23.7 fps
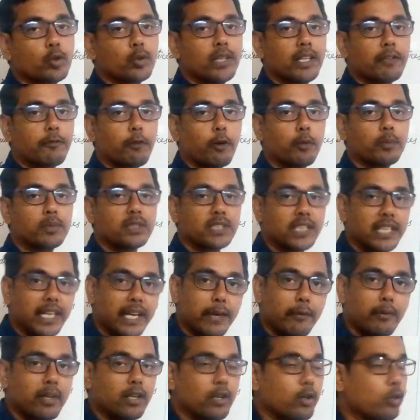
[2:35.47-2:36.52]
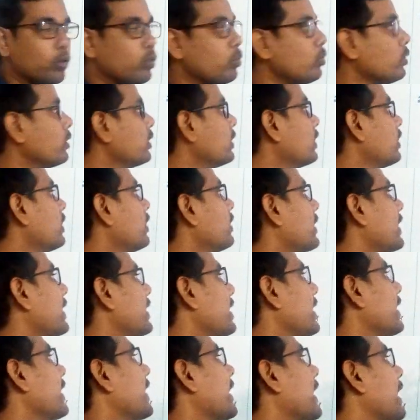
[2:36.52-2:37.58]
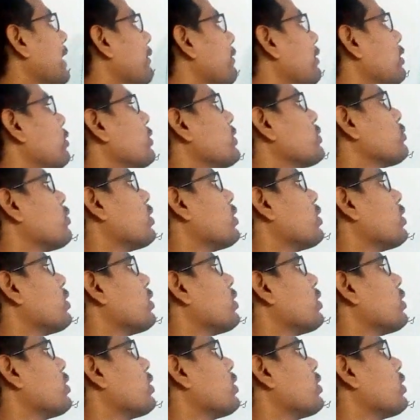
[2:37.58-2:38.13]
that forms A12, right? A12 is